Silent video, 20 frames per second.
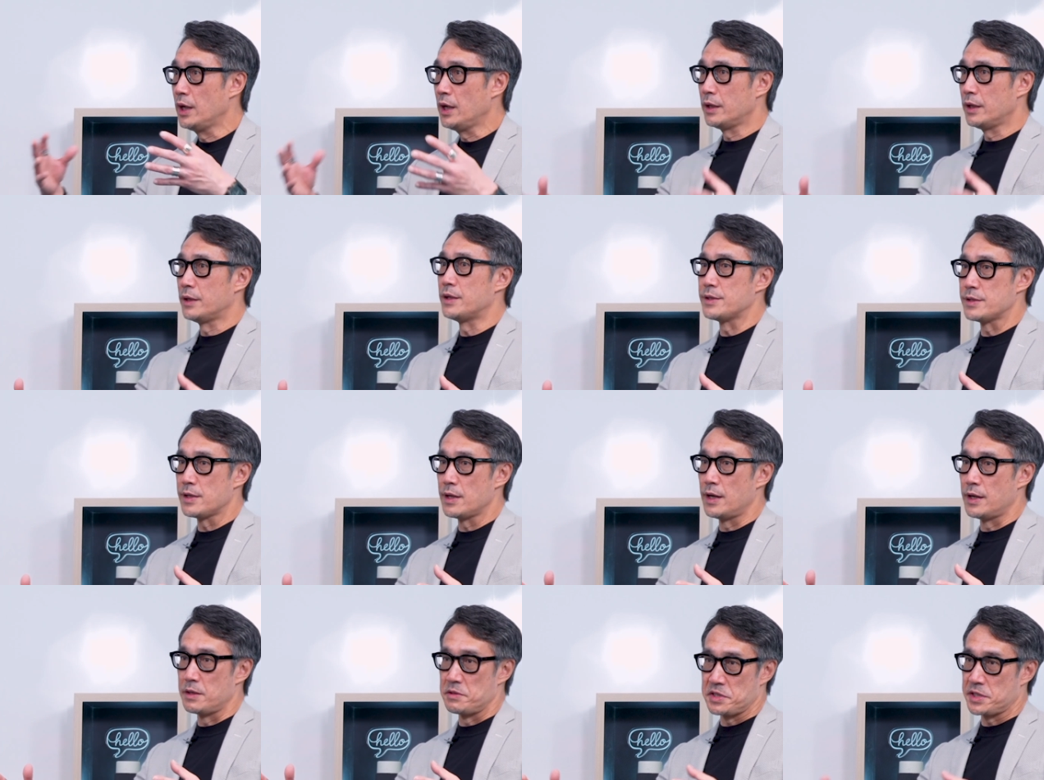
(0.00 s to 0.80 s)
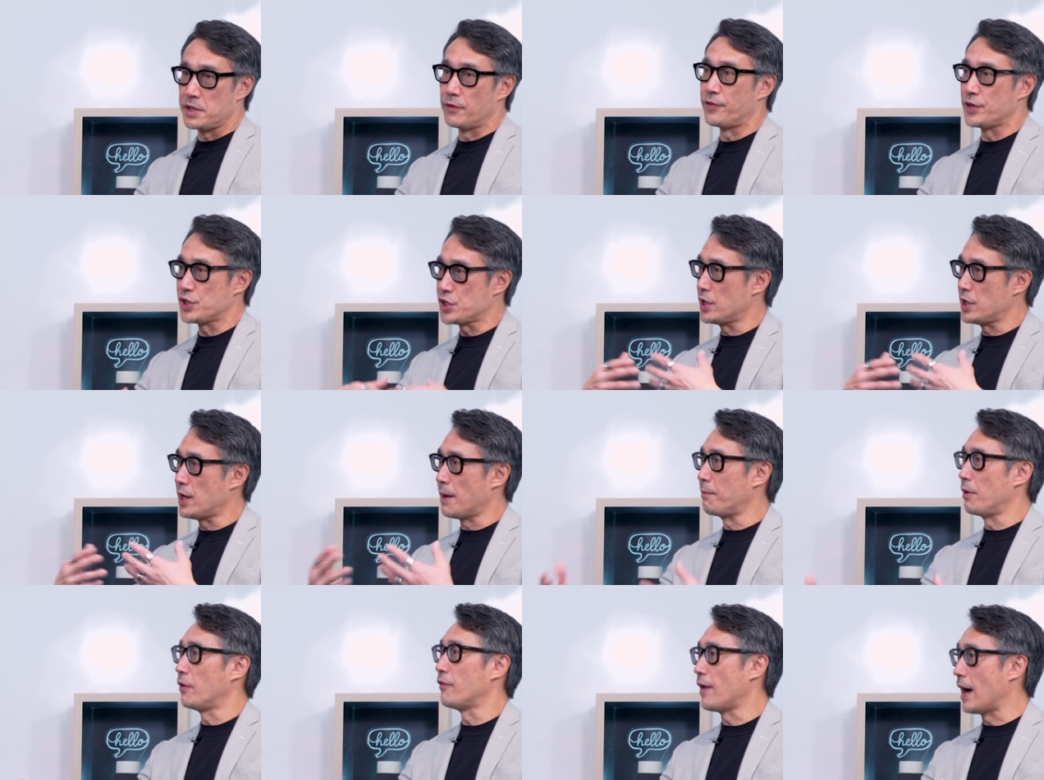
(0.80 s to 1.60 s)
the, a sufficient
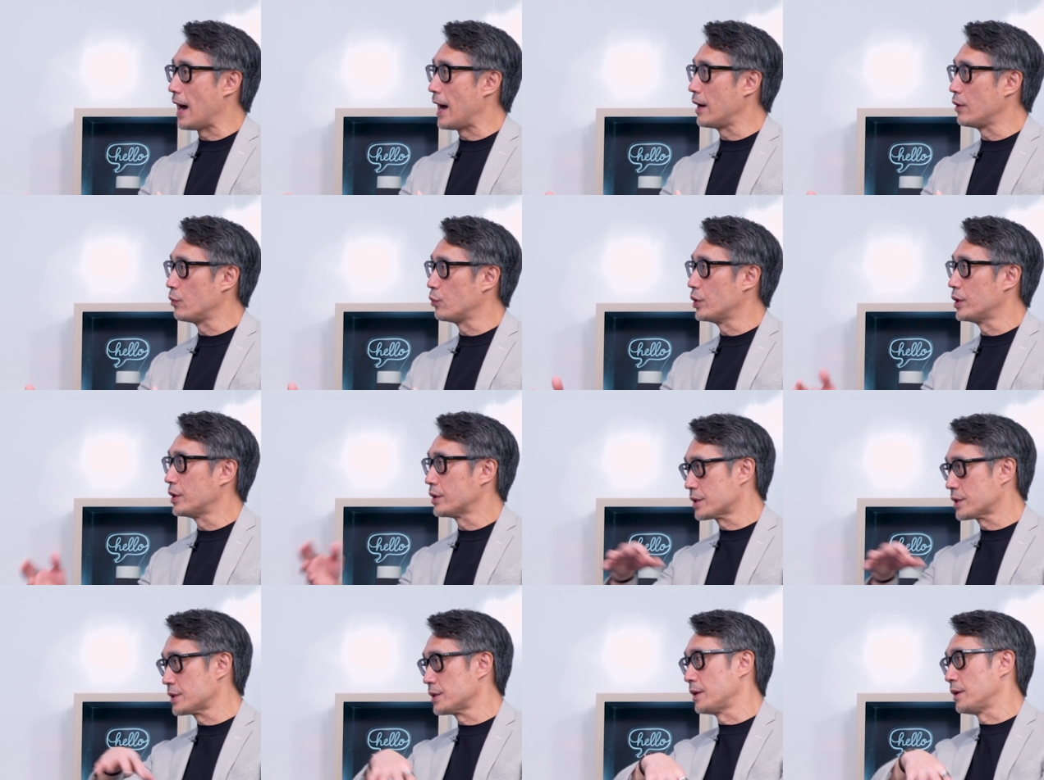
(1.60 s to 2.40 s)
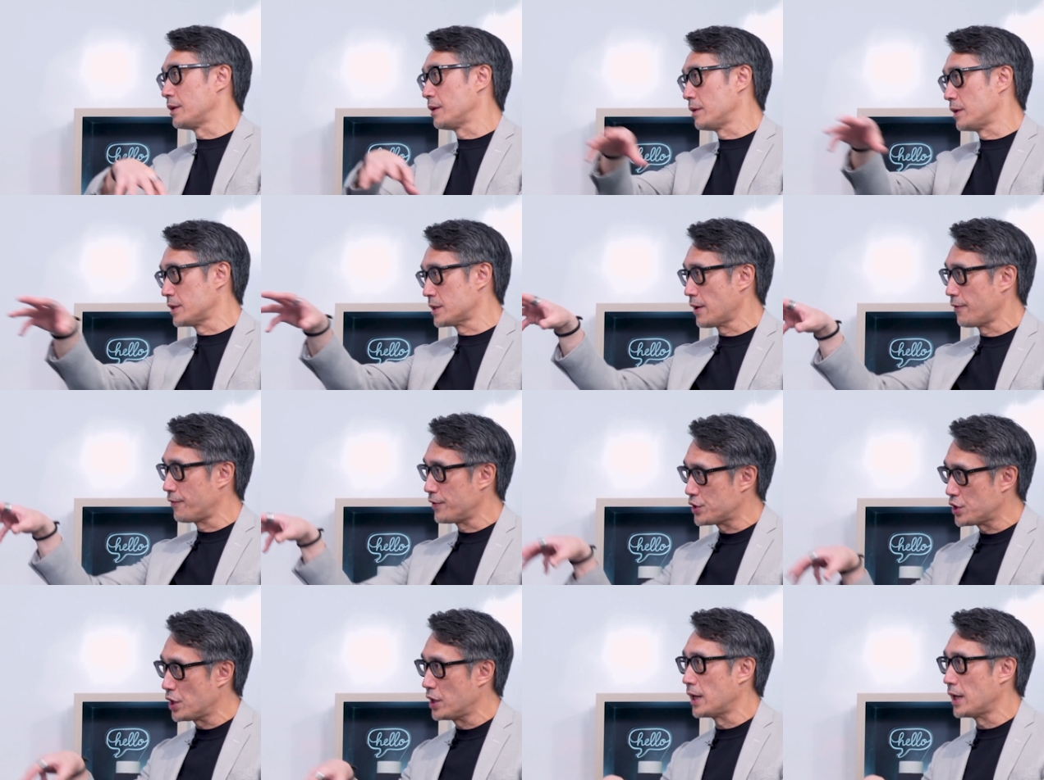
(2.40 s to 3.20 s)
number of artworks, a
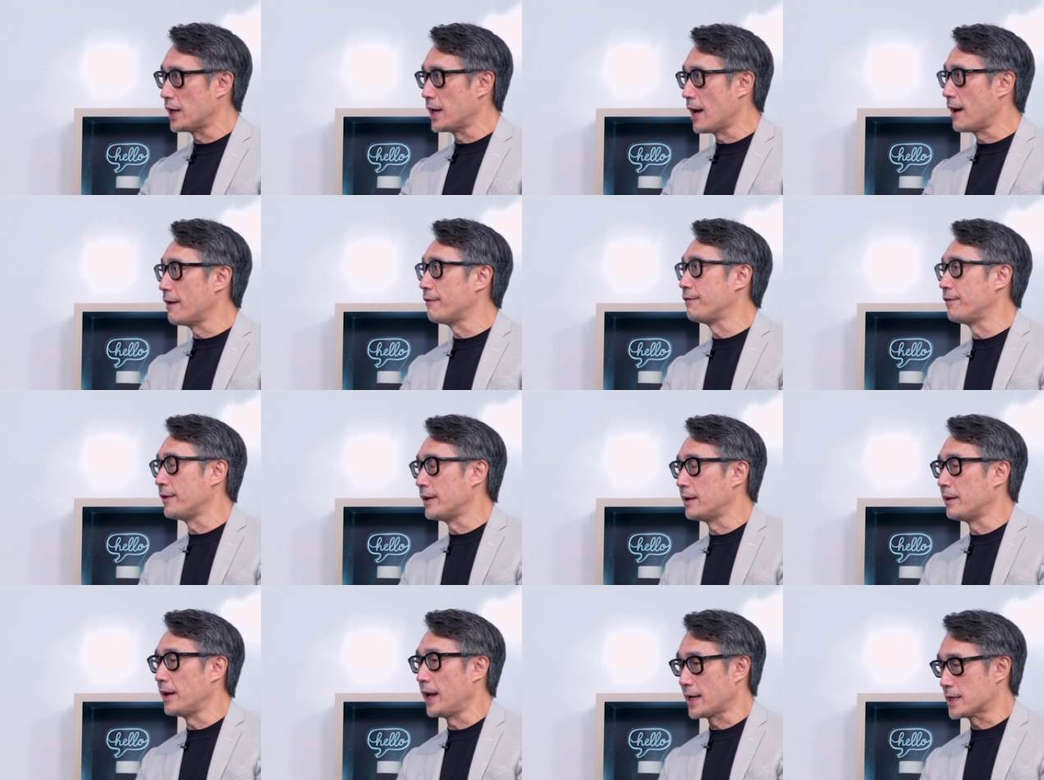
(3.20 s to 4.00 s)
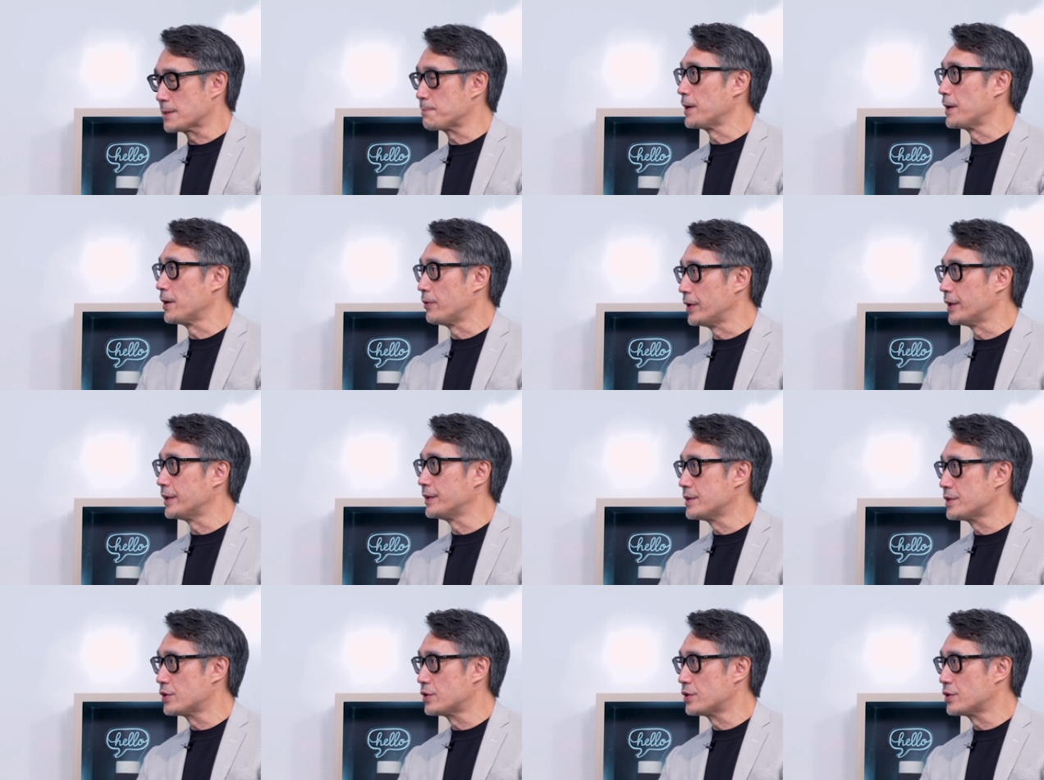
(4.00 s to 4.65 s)
sufficient enough experience.